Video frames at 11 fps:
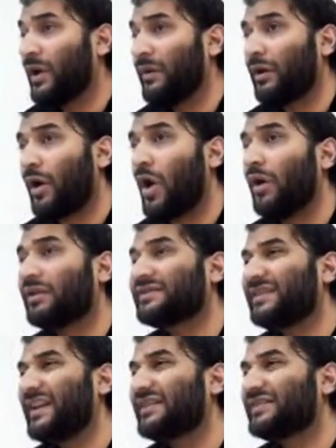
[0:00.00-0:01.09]
we will
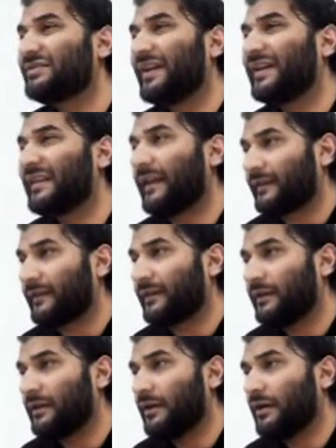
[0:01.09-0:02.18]
all cease to
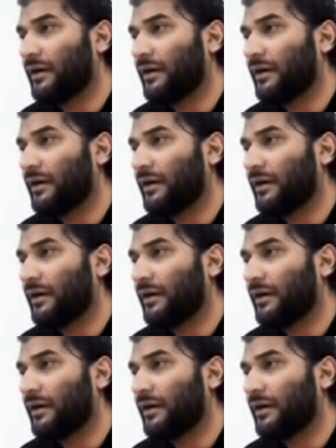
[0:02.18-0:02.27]
exist.